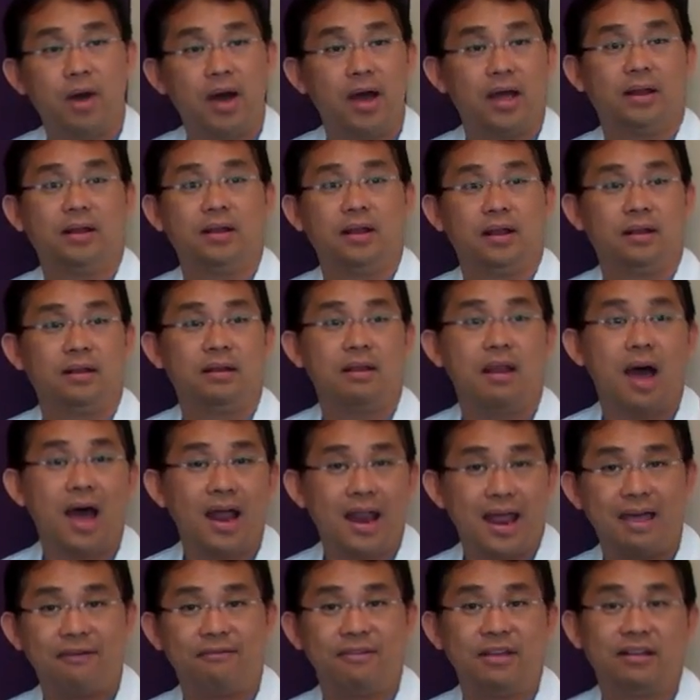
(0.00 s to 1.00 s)
but
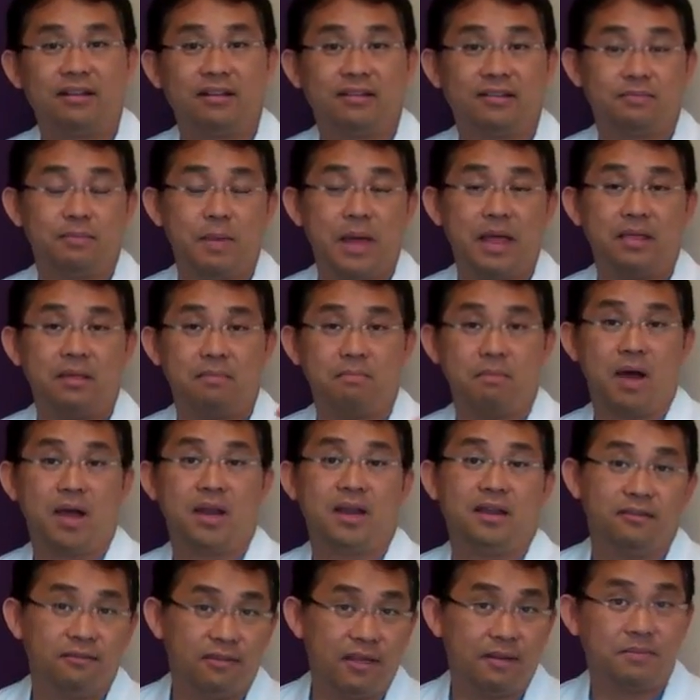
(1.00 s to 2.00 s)
not having to spend the
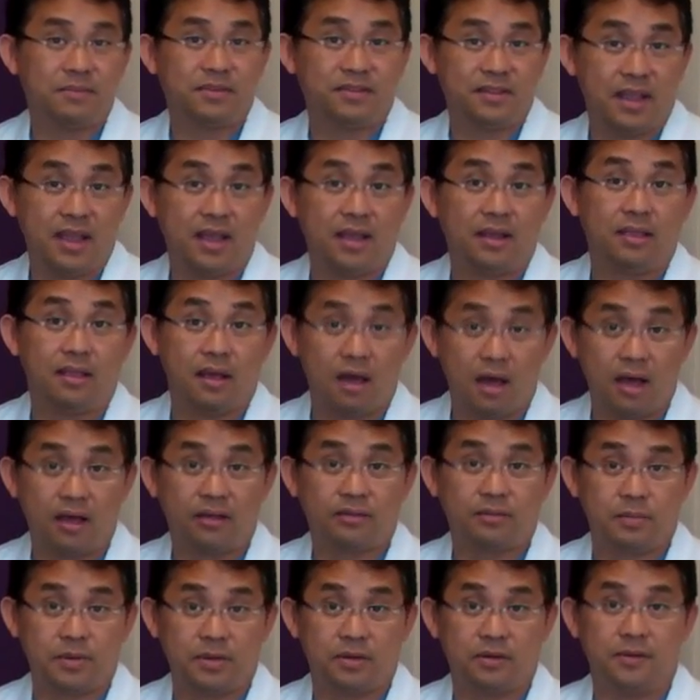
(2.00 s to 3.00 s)
money of them staying in the
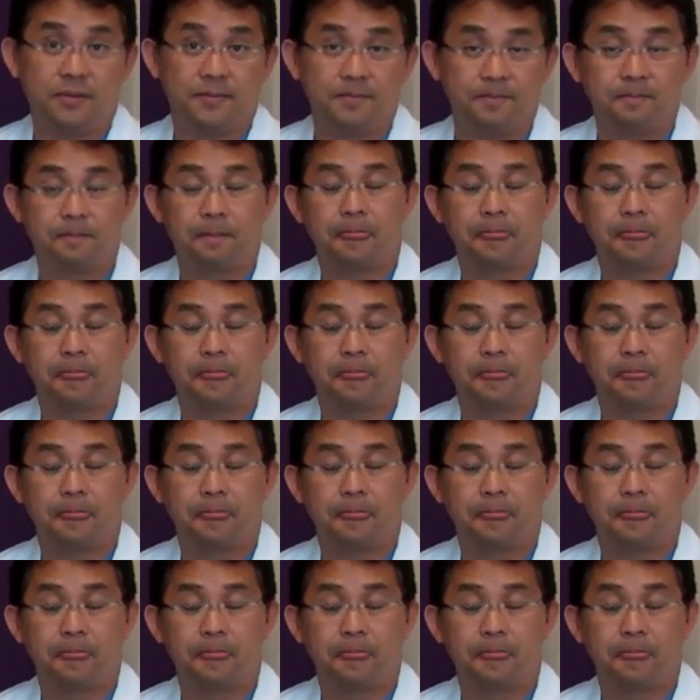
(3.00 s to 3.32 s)
hospital.